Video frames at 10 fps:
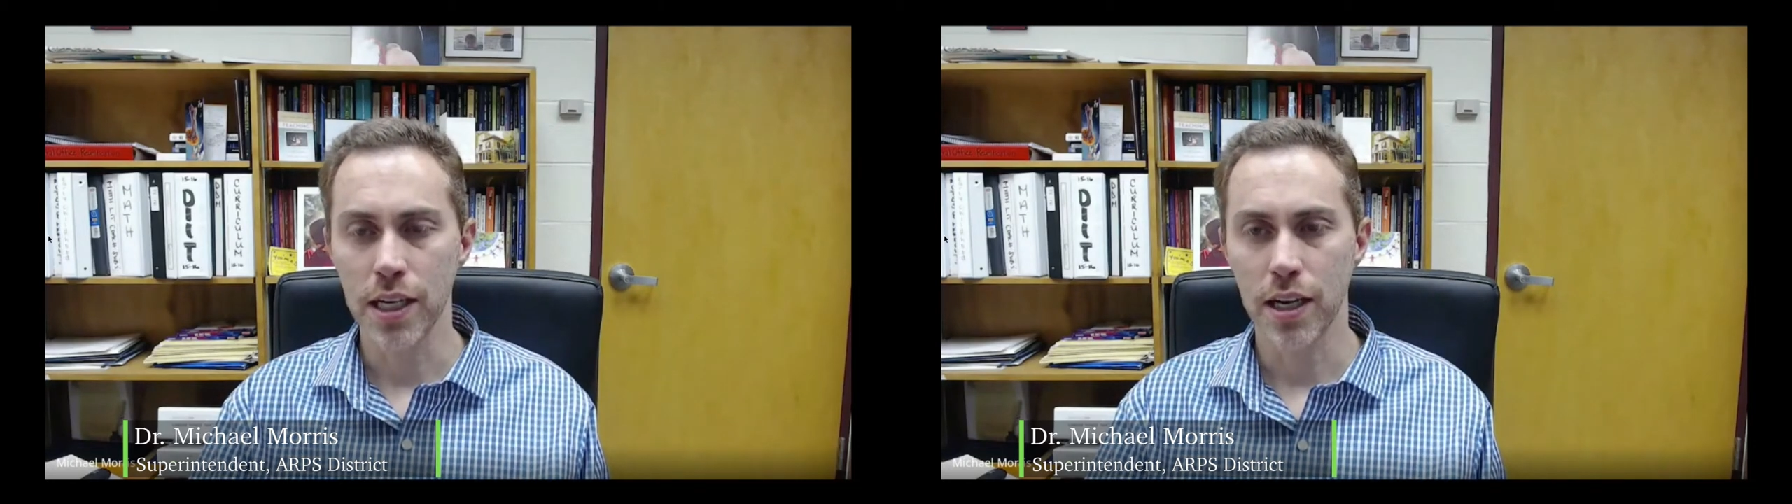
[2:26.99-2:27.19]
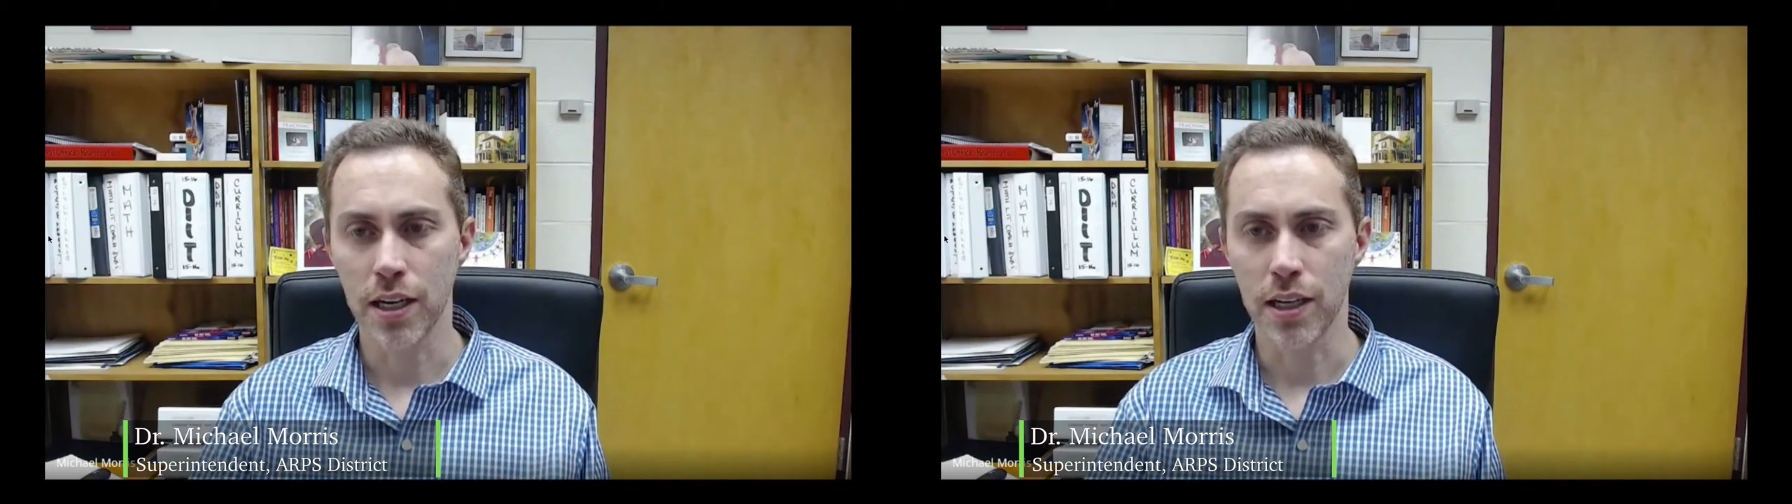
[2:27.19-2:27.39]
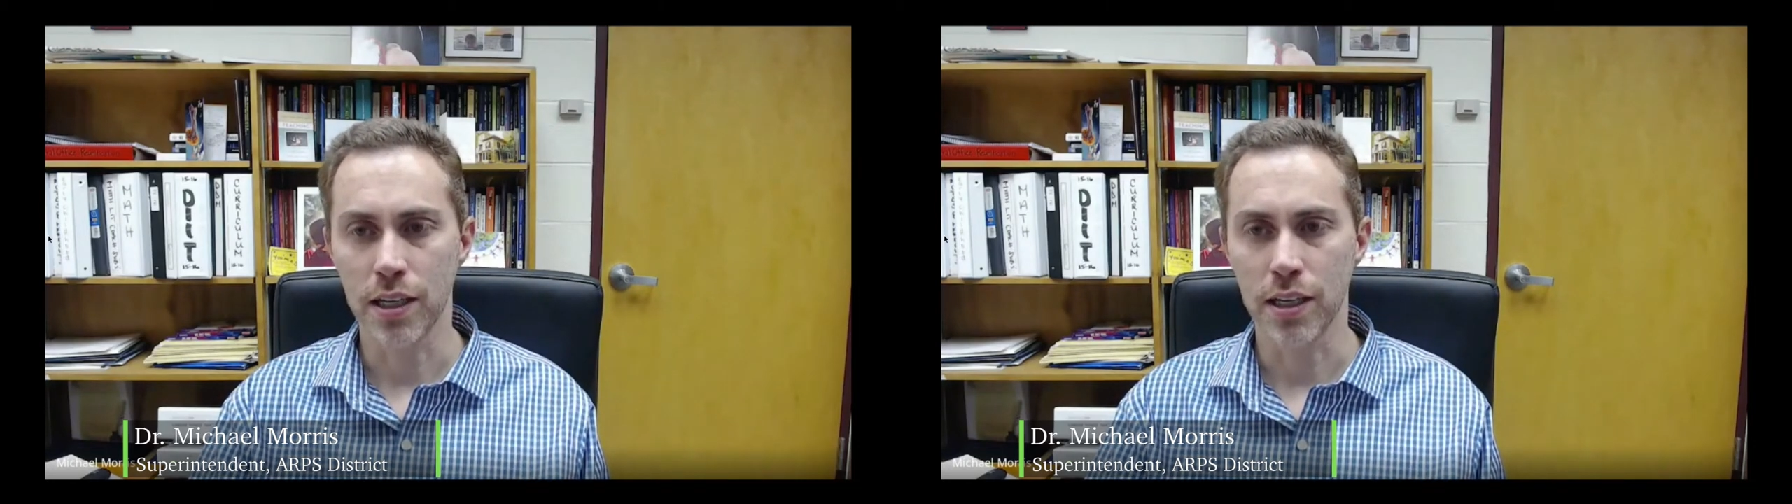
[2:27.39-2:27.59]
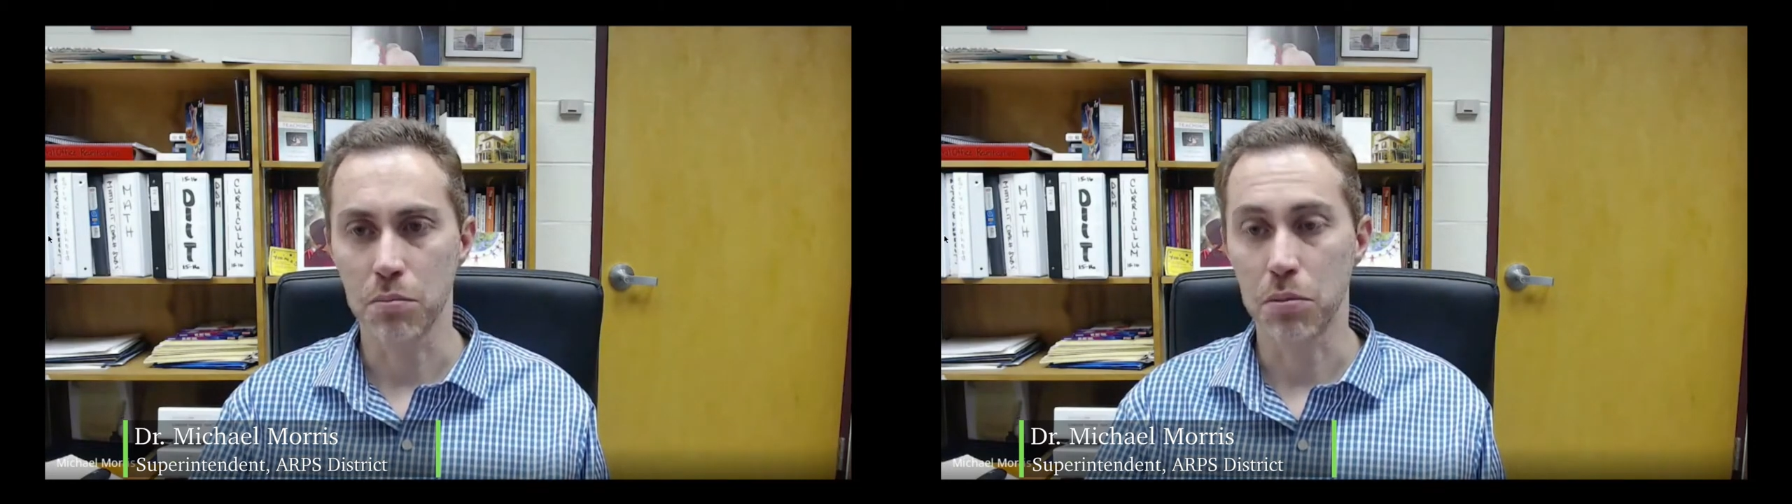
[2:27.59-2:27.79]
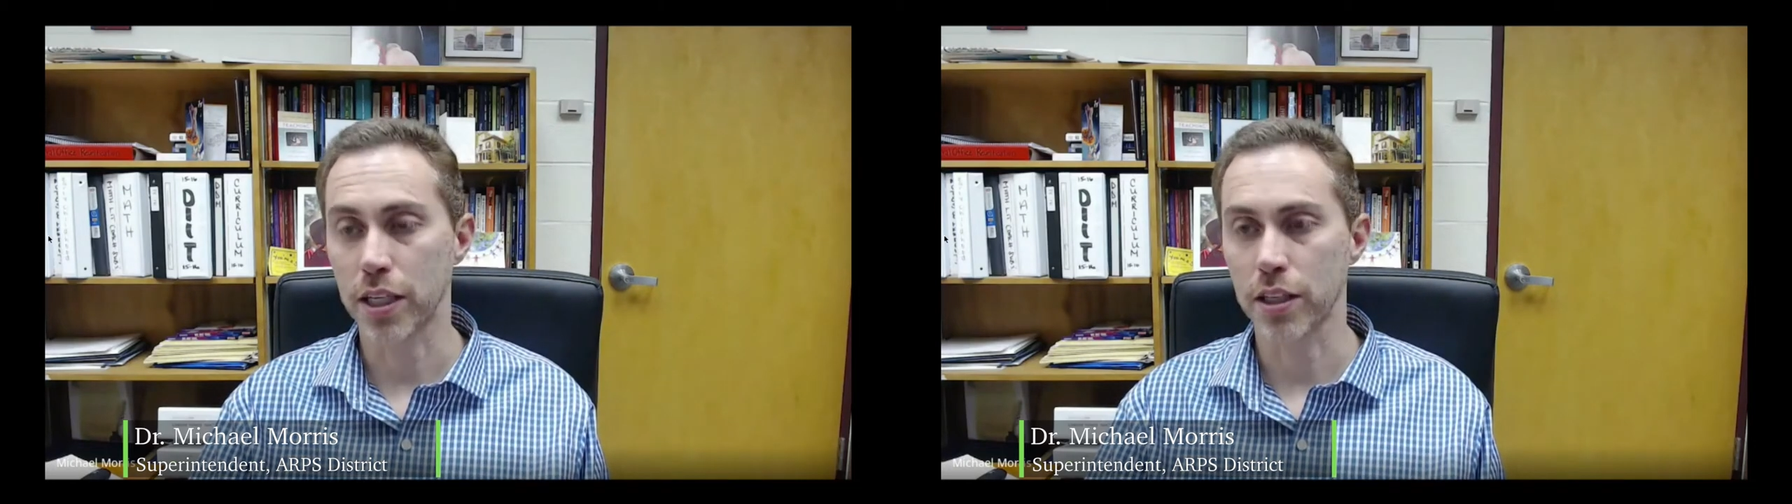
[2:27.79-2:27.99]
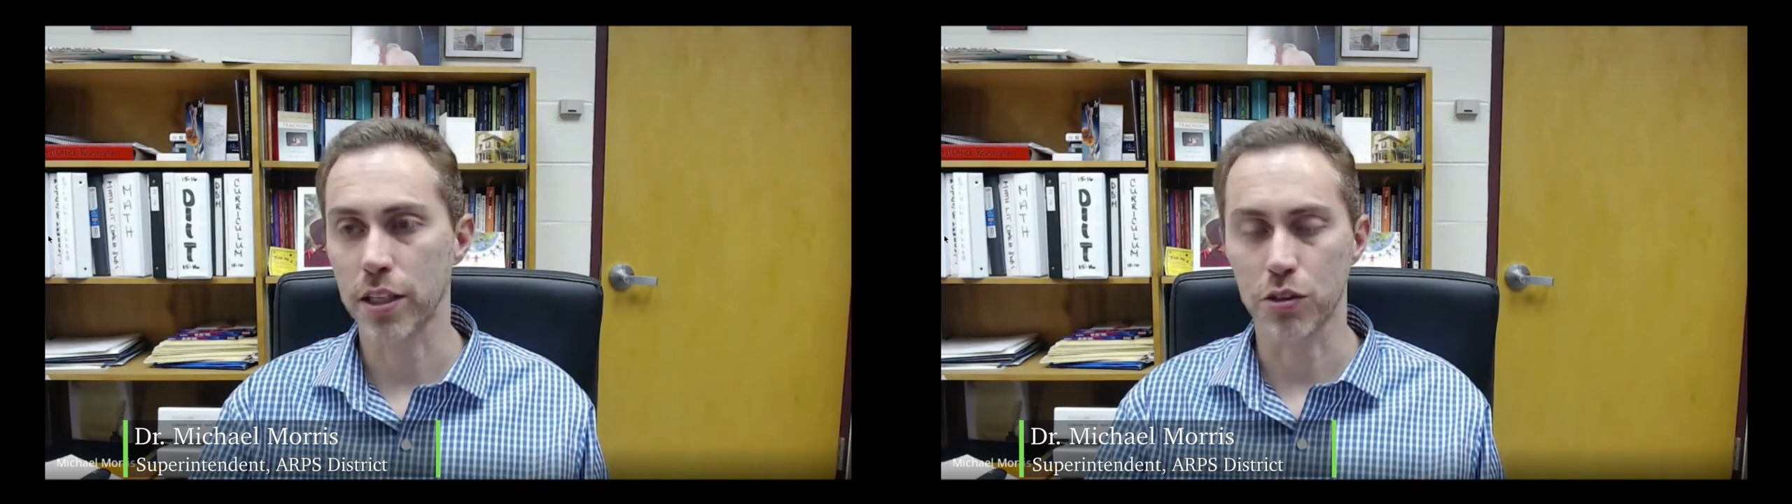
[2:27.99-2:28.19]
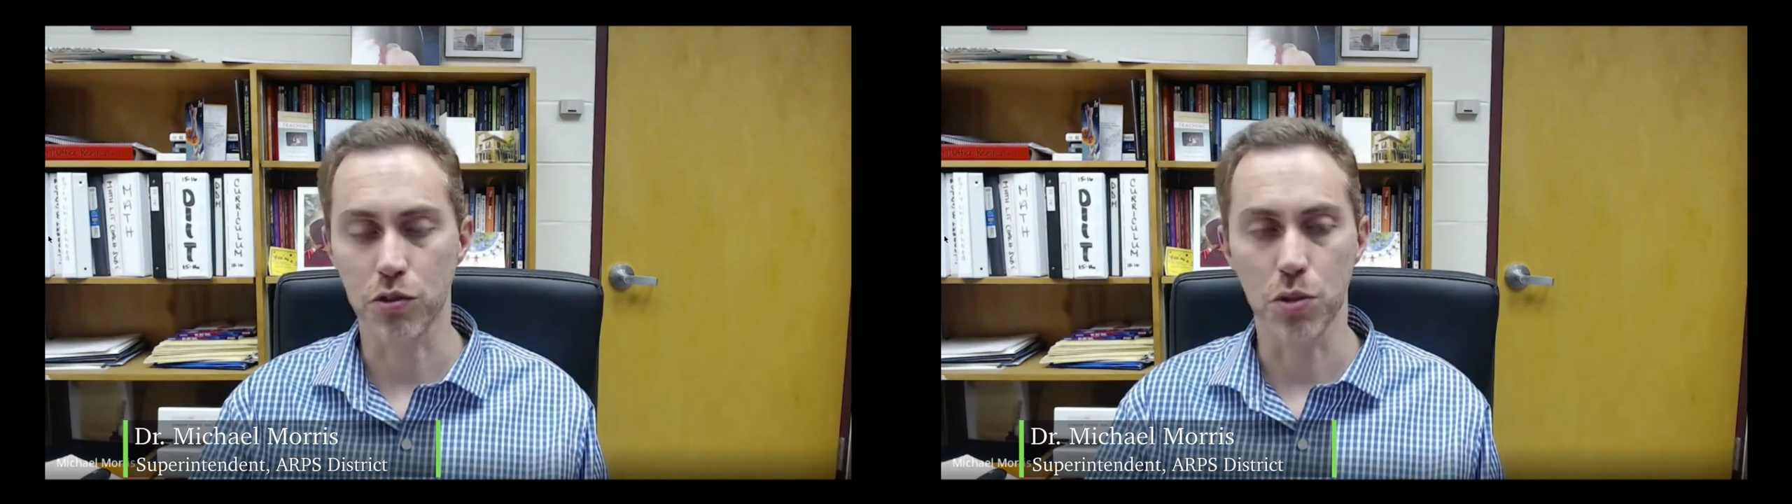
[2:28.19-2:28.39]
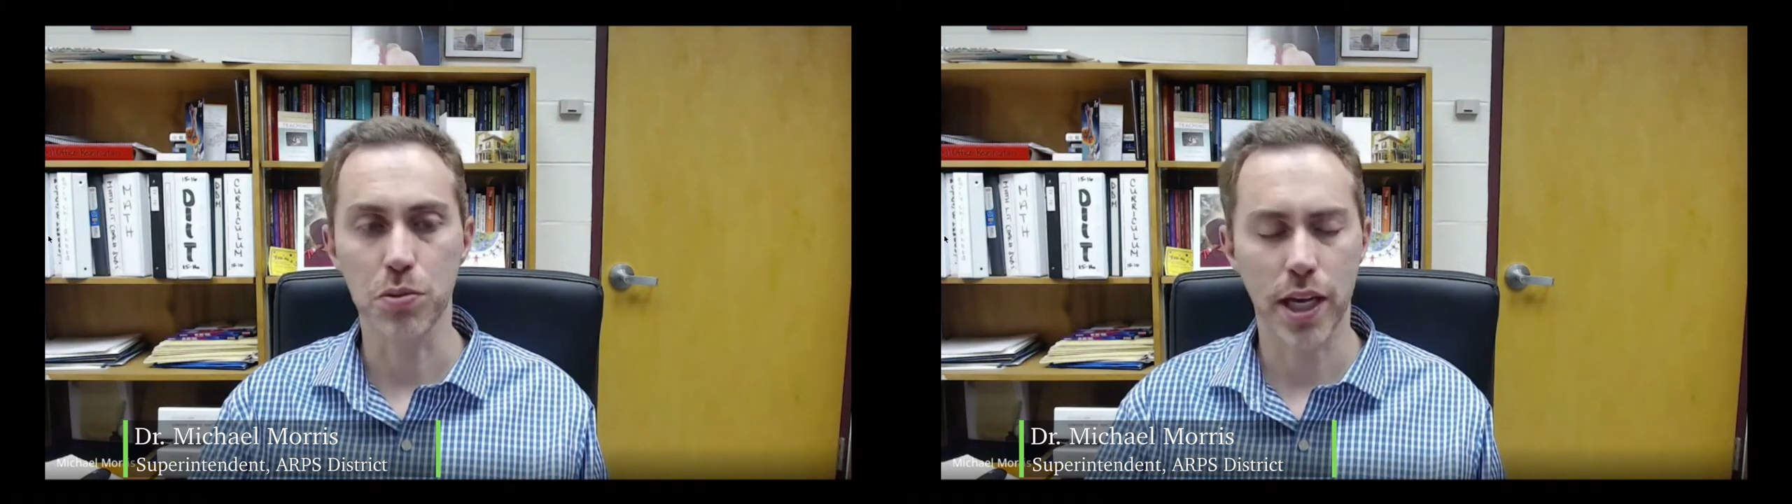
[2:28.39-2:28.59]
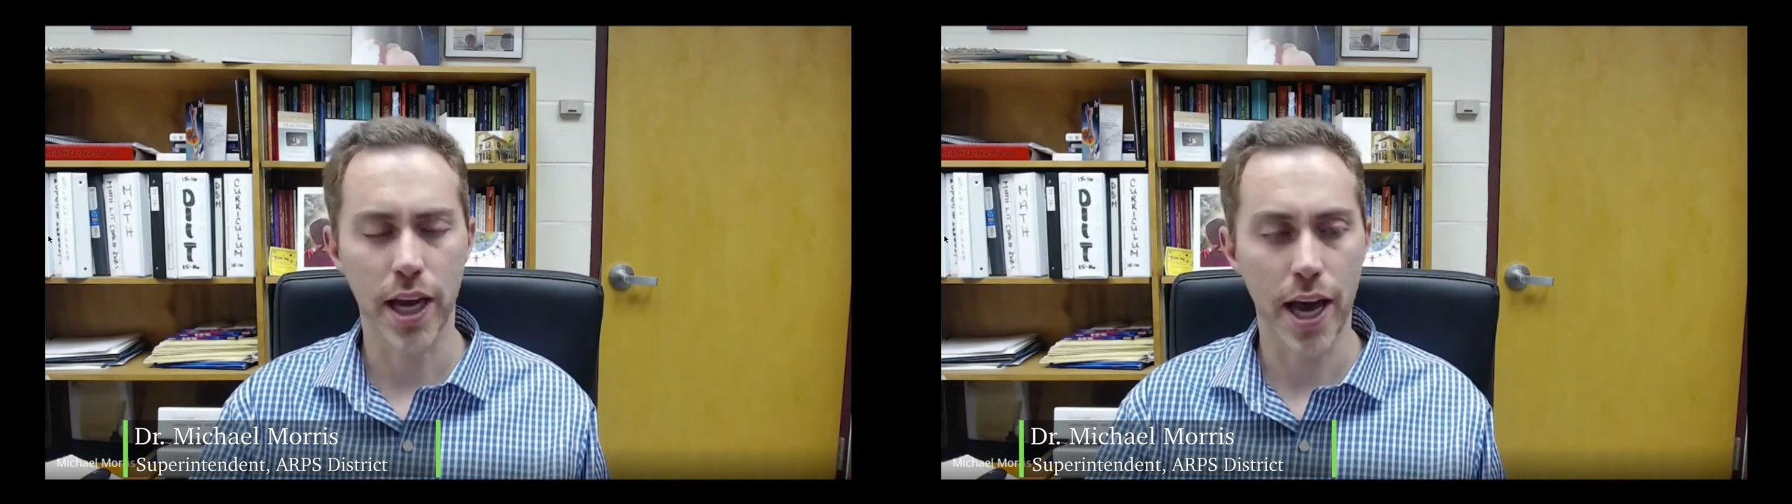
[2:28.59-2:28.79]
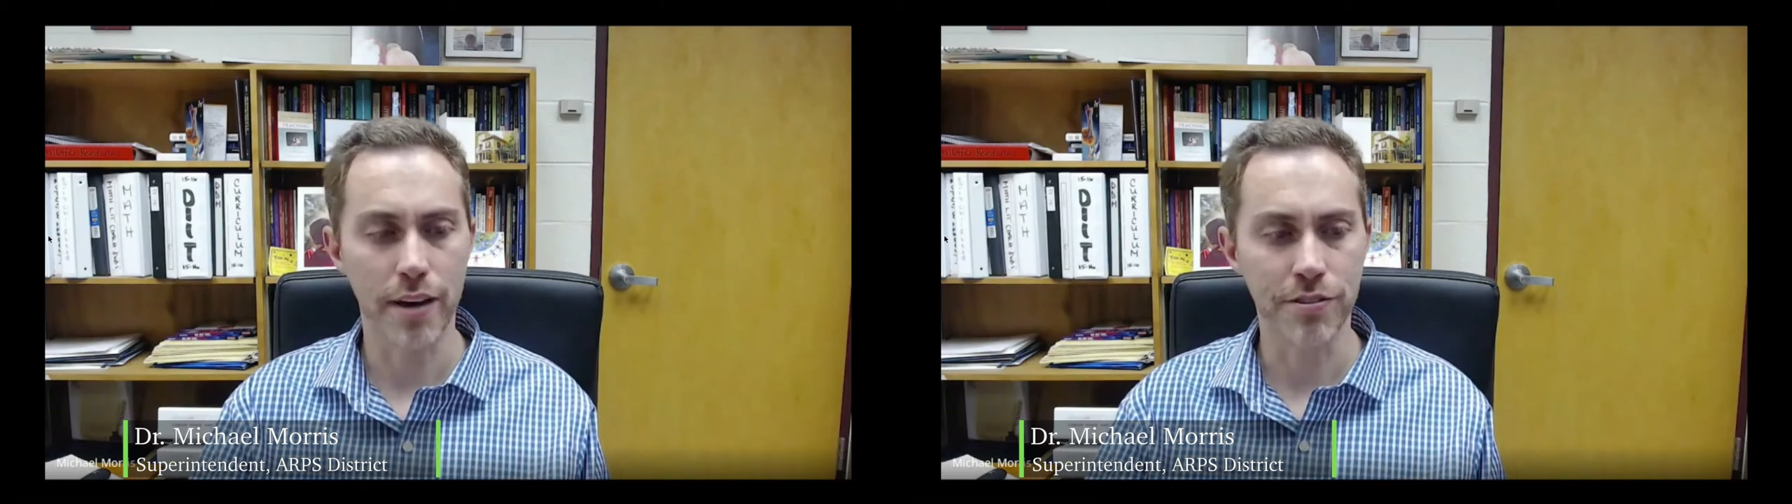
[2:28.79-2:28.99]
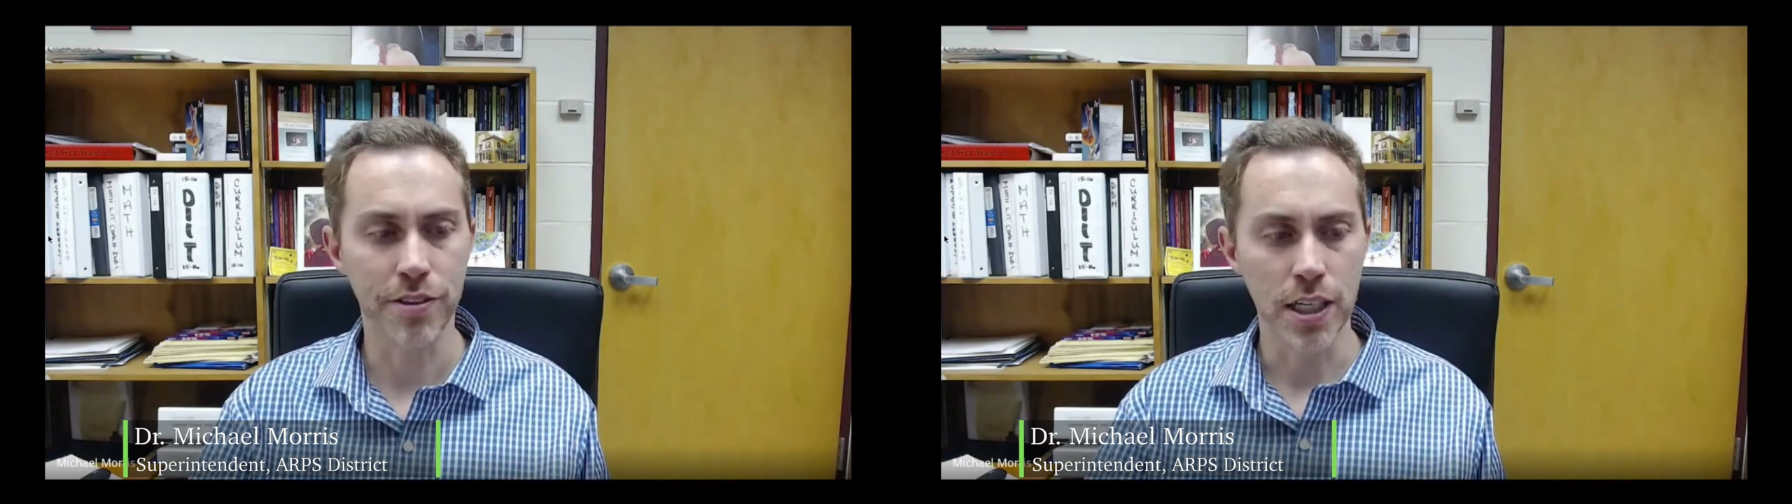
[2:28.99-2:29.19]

uh, and particularly the groups that have